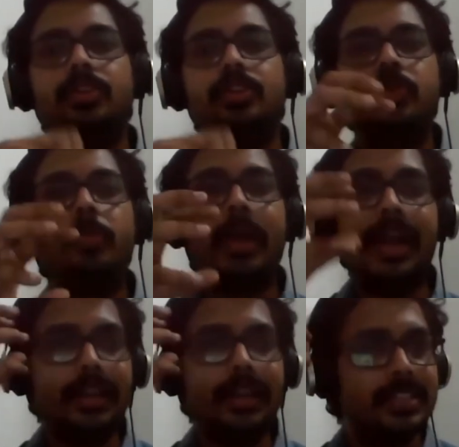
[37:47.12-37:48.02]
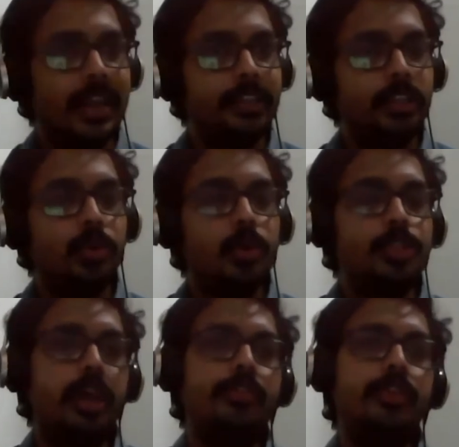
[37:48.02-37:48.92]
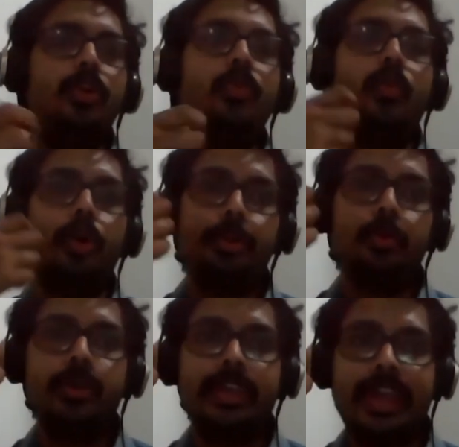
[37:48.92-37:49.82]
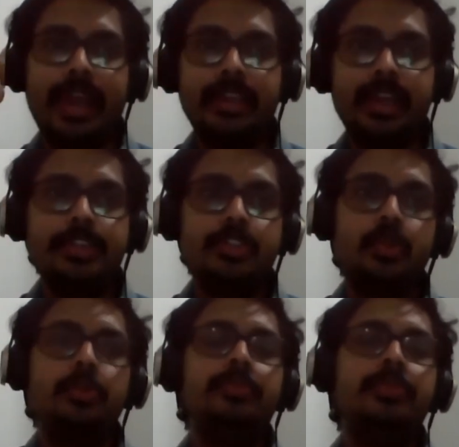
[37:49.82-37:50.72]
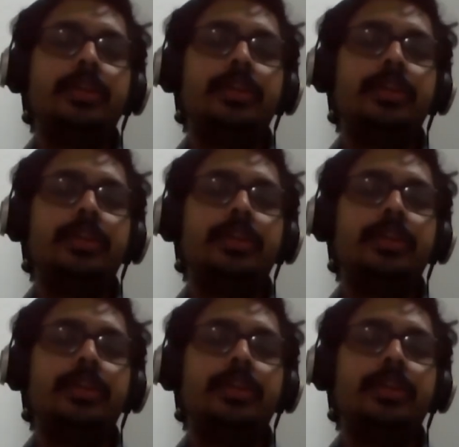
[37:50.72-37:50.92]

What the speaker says: So by understanding the dosha, you will know what you can consume